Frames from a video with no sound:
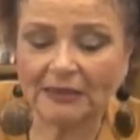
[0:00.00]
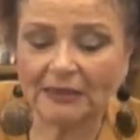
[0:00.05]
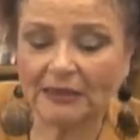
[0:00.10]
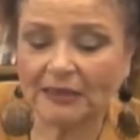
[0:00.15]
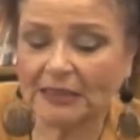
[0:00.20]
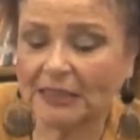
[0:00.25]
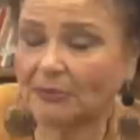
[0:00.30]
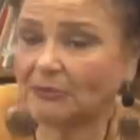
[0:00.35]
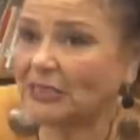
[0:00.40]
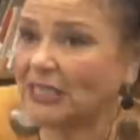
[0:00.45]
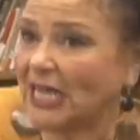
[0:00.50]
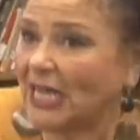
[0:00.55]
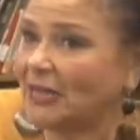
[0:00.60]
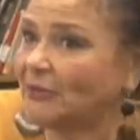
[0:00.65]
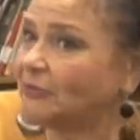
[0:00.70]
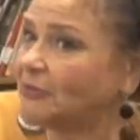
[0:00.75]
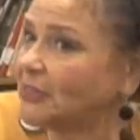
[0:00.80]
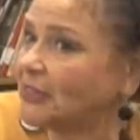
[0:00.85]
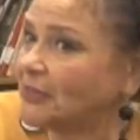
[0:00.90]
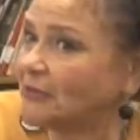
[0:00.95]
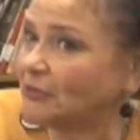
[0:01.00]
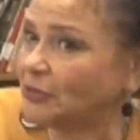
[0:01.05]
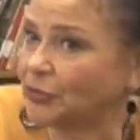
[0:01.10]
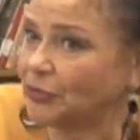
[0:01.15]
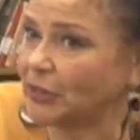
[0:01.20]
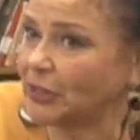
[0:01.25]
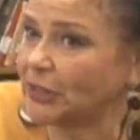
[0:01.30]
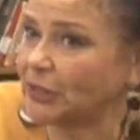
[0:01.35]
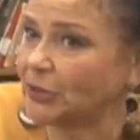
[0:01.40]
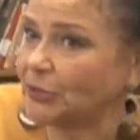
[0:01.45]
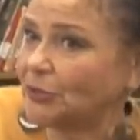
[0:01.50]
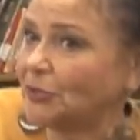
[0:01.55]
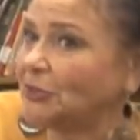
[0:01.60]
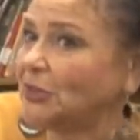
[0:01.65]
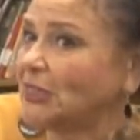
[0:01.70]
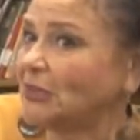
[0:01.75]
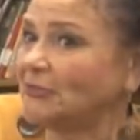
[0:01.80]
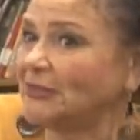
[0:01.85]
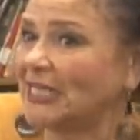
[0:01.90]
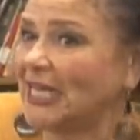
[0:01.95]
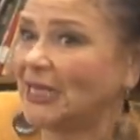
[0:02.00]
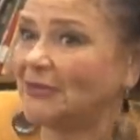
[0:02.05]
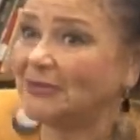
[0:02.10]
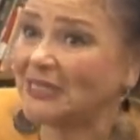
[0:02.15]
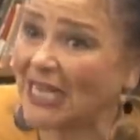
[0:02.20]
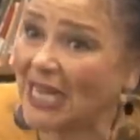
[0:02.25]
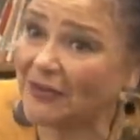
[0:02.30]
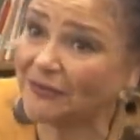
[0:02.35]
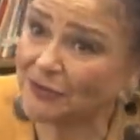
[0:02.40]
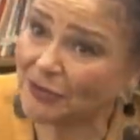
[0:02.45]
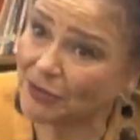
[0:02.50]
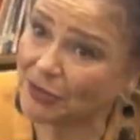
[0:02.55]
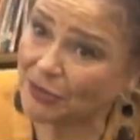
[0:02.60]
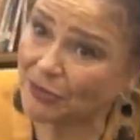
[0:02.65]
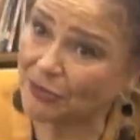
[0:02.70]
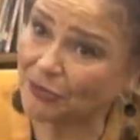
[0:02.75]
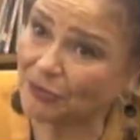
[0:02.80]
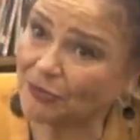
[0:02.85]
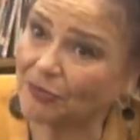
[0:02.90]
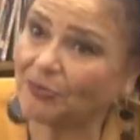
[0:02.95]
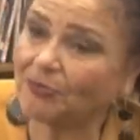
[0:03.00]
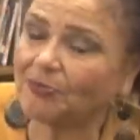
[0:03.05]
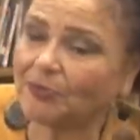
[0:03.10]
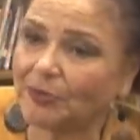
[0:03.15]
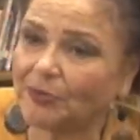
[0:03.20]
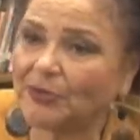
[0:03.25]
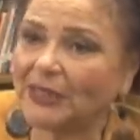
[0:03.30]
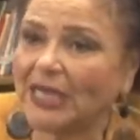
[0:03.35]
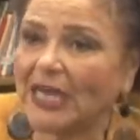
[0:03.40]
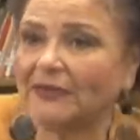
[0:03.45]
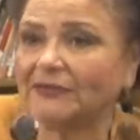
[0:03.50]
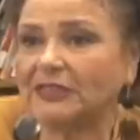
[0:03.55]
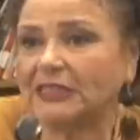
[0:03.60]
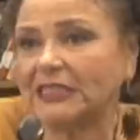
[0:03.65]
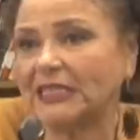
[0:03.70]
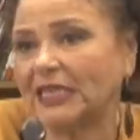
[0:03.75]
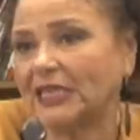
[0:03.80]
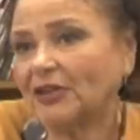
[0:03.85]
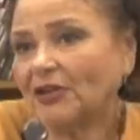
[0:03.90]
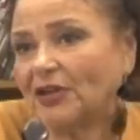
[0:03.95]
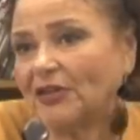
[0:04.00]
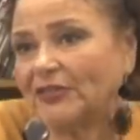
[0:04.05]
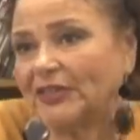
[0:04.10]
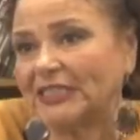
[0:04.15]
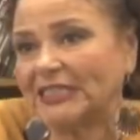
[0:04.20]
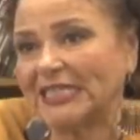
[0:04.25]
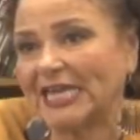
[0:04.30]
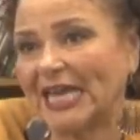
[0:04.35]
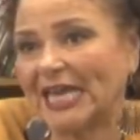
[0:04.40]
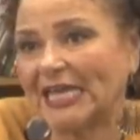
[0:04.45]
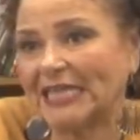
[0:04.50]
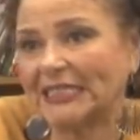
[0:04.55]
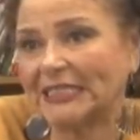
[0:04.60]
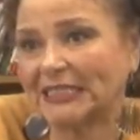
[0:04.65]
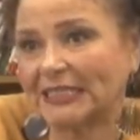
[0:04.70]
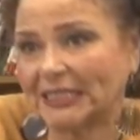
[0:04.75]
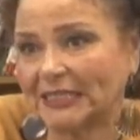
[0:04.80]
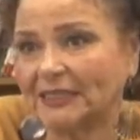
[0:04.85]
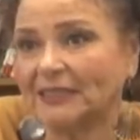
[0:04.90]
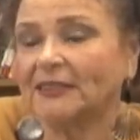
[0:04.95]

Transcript: sometimes during school, sometimes after school, but we have to take on the task.